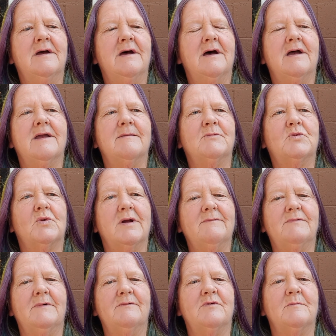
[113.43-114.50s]
I am
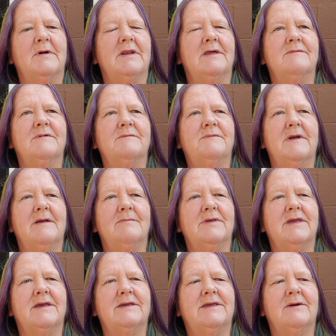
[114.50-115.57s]
grateful for my loving
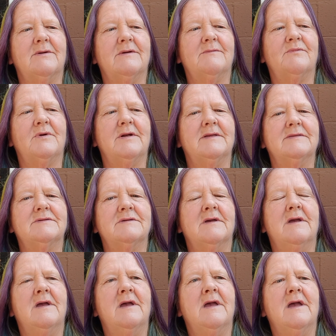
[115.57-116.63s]
family and caring friends,
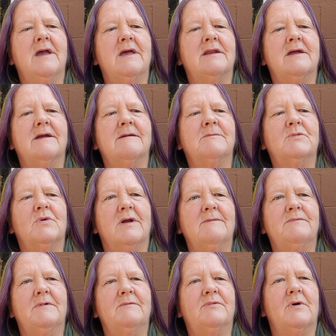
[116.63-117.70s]
and I am
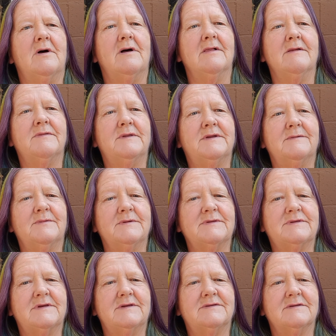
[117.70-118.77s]
grateful for all of the different
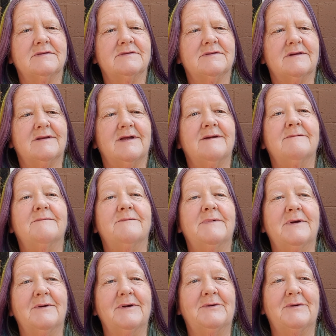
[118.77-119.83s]
seasons, and I am
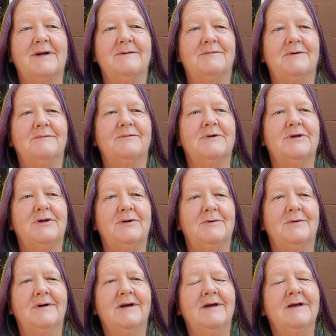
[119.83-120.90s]
very grateful for
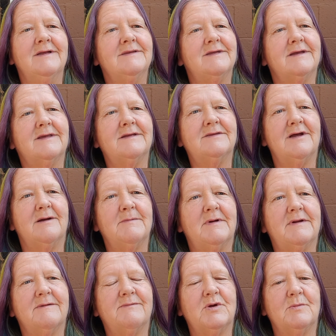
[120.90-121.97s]
you taking time
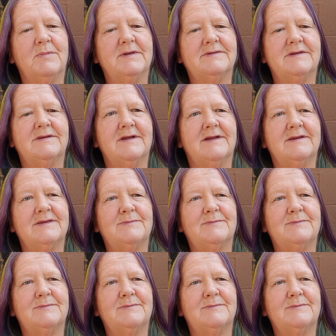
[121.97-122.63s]
out of your busy day to